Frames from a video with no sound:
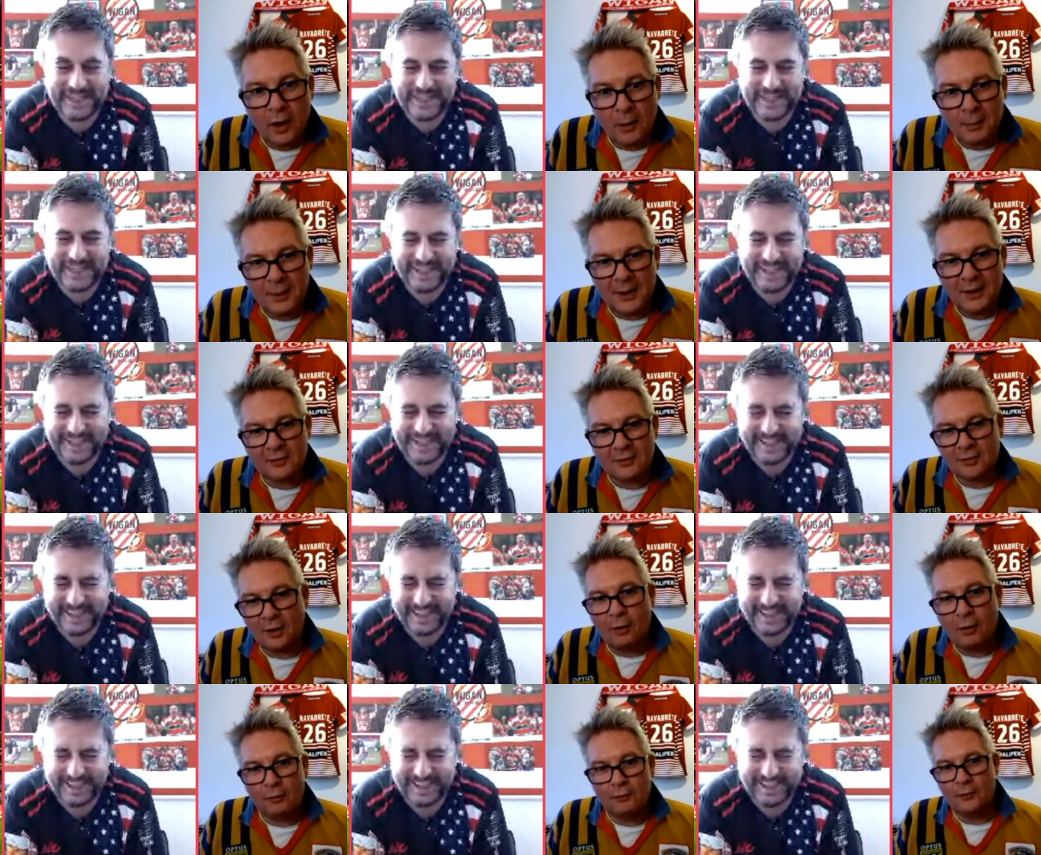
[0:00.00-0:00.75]
Speaker 1: to beat
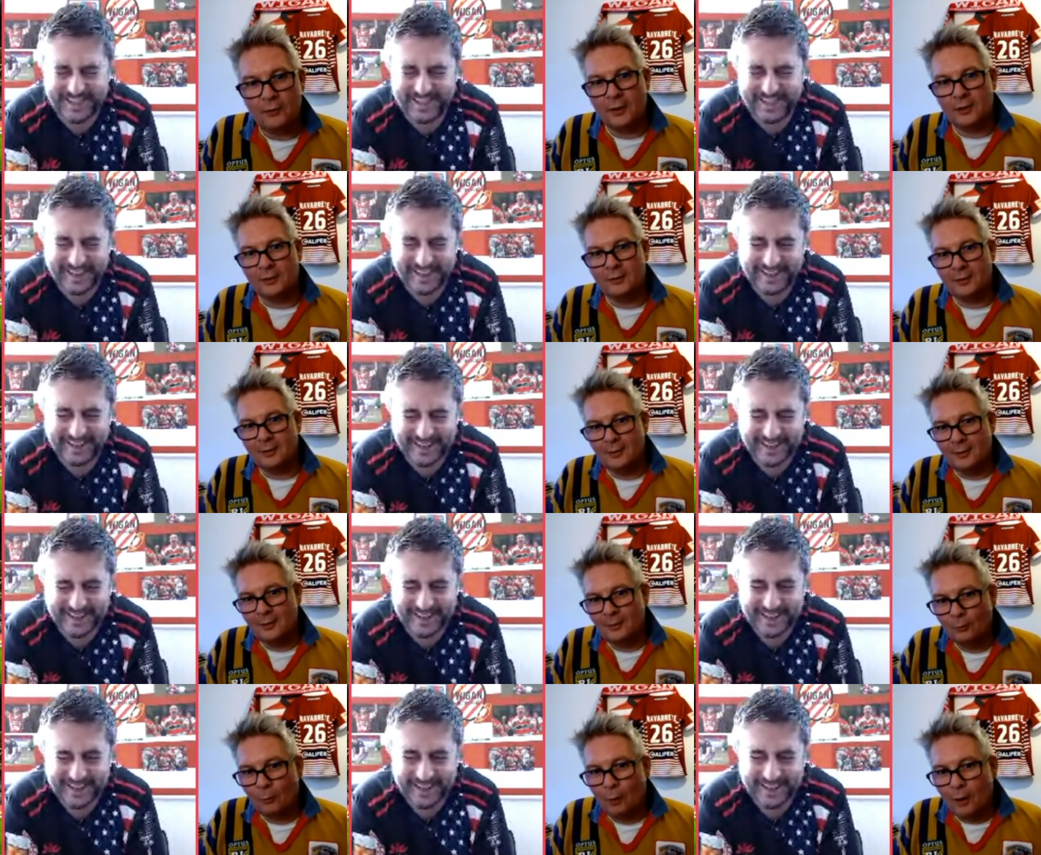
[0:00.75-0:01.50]
Salford.
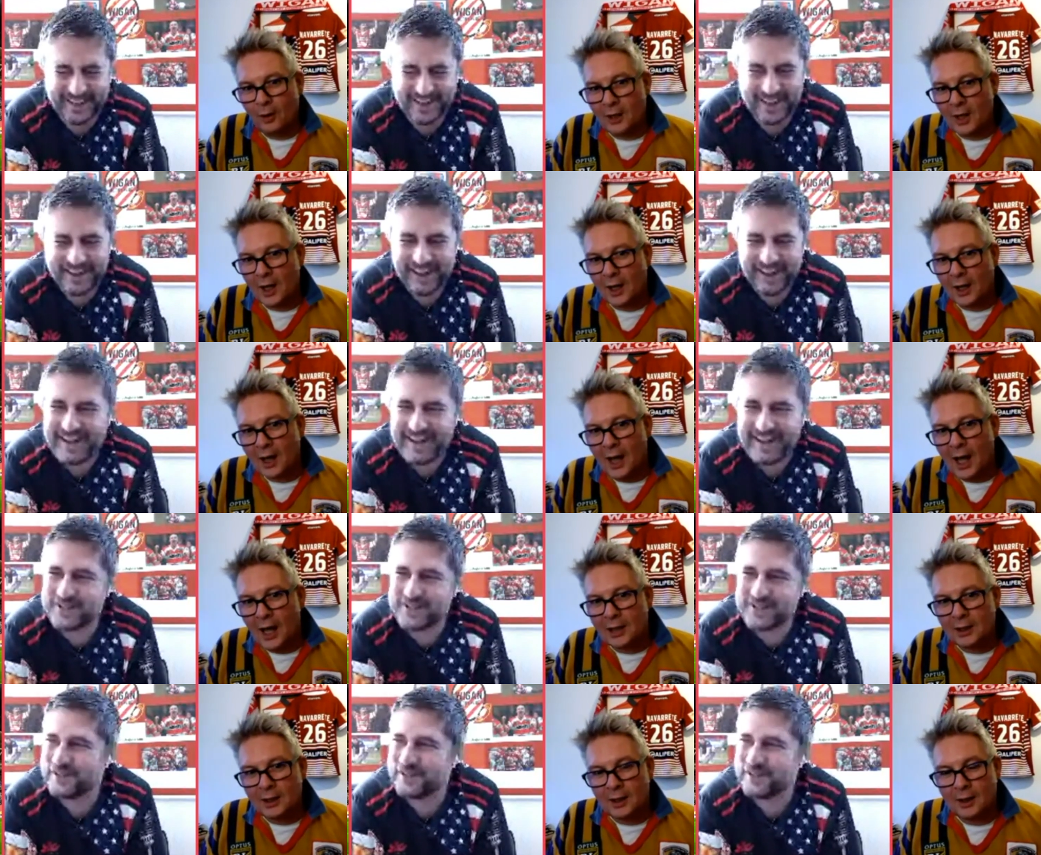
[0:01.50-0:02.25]
What do you
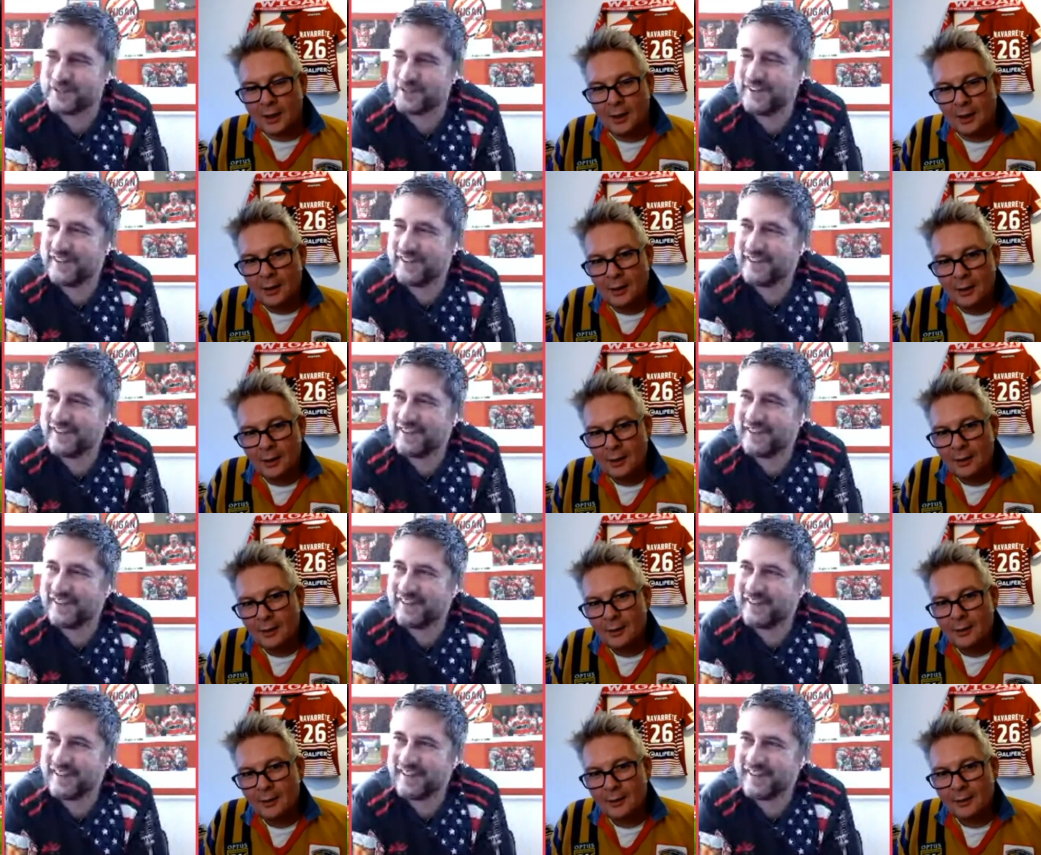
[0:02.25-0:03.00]
like? I do.
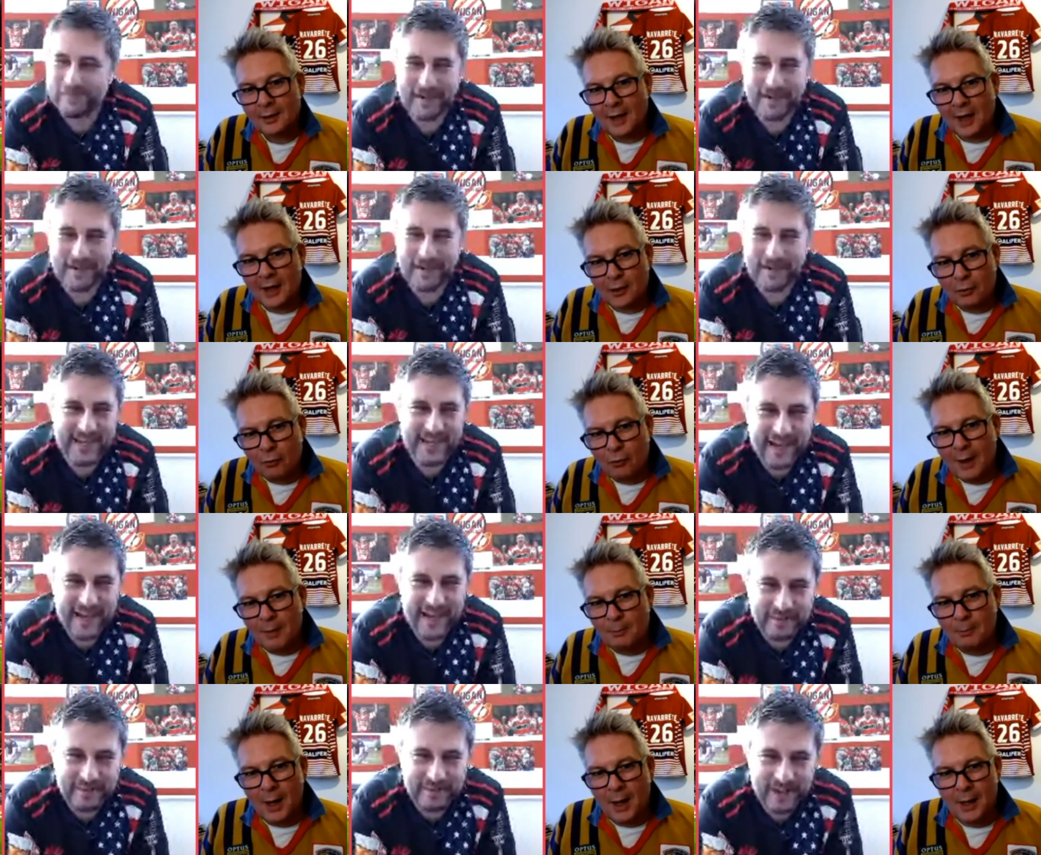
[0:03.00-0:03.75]
Speaker 2: Get a when grip, you
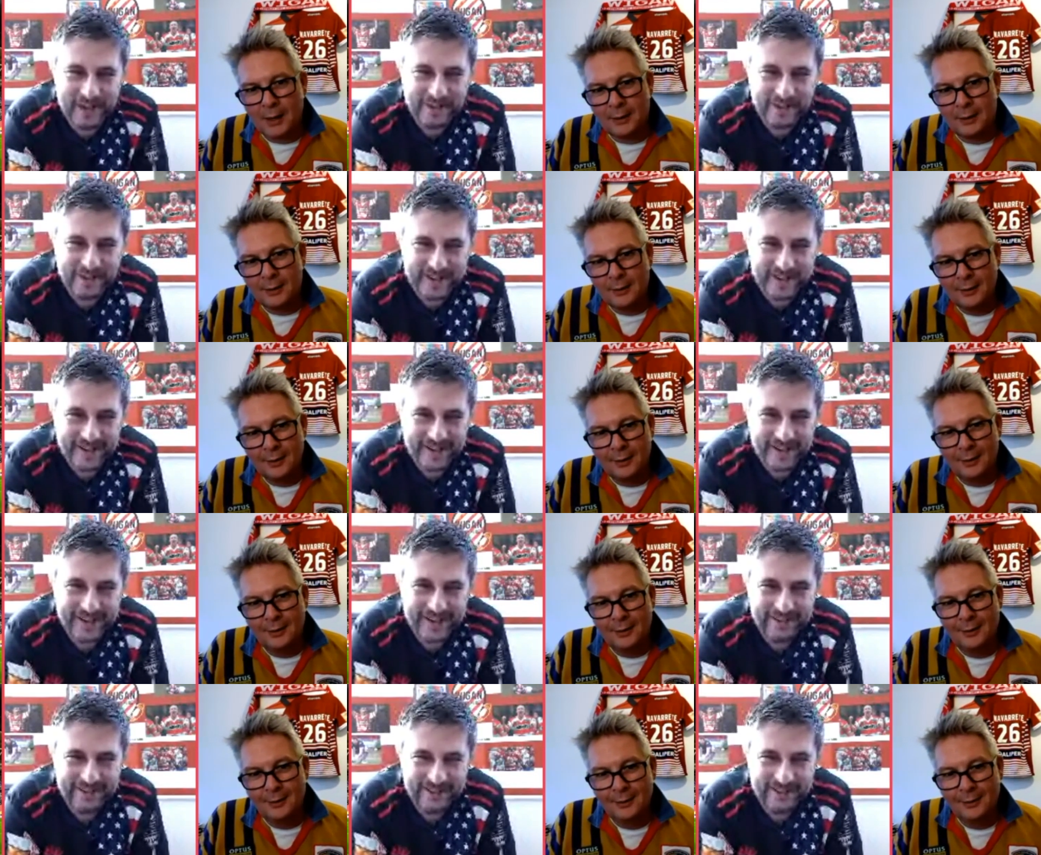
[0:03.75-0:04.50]
say man. It out loud,
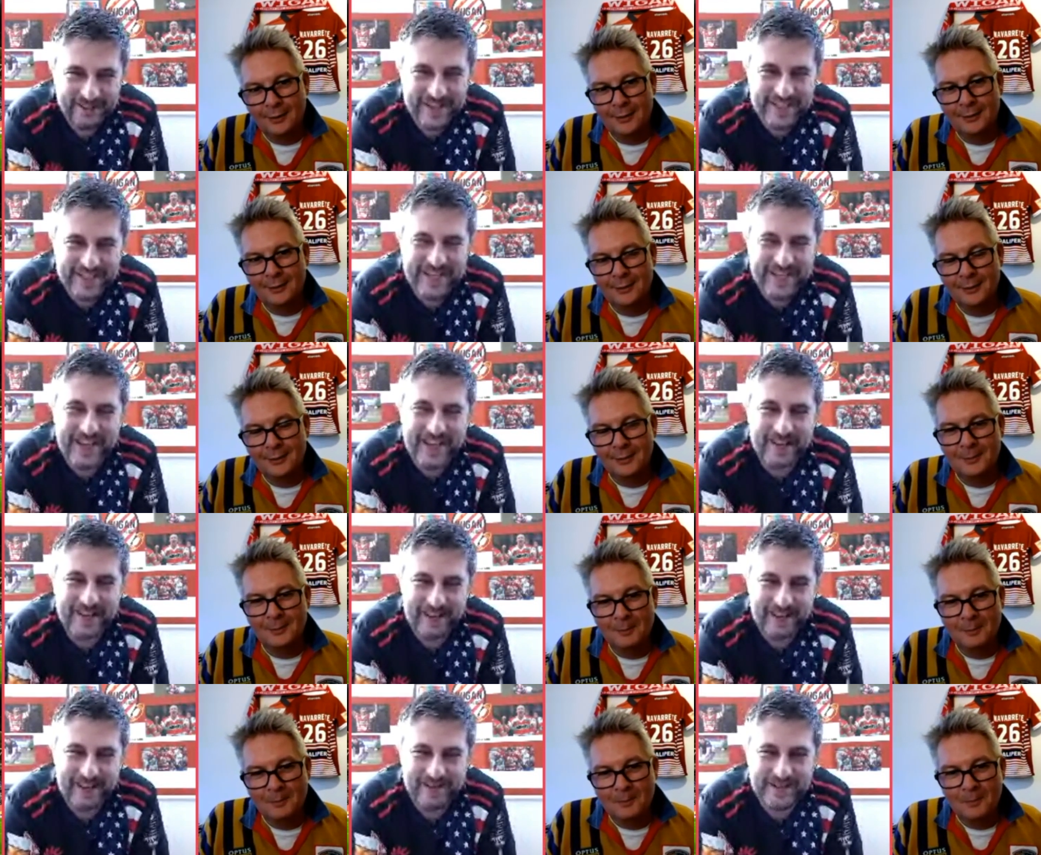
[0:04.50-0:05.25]
when you say
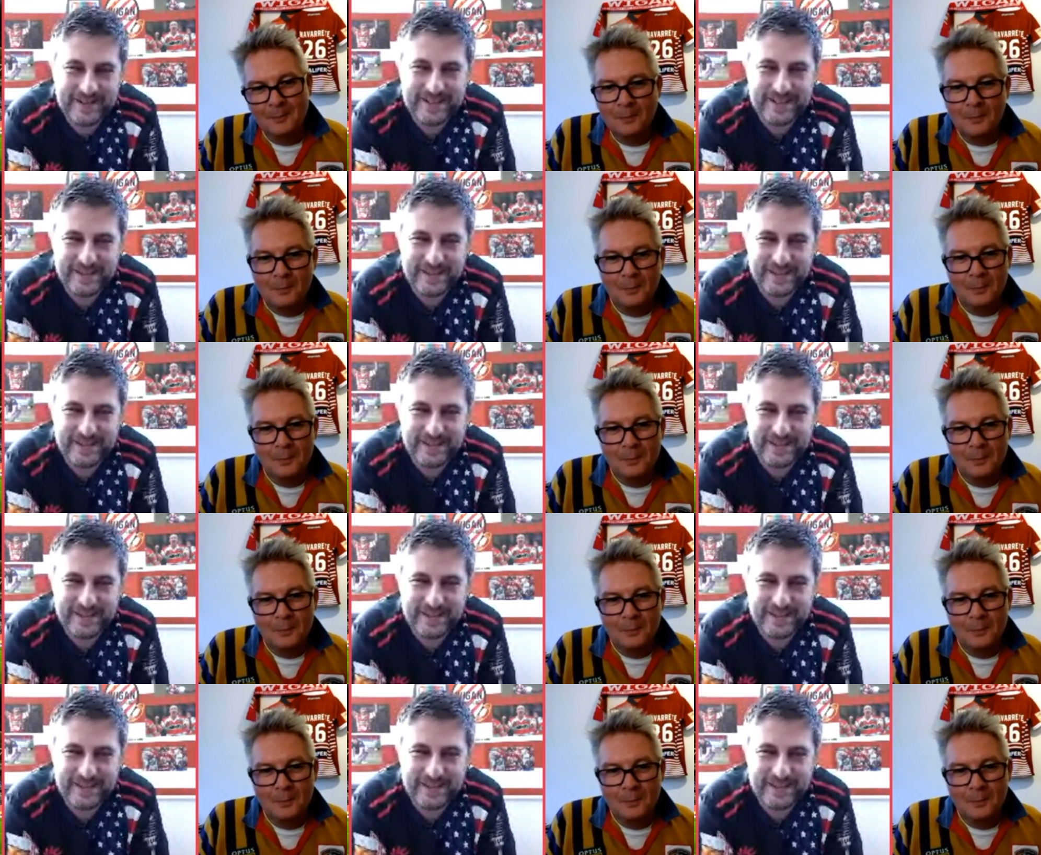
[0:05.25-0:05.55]
it out loud, it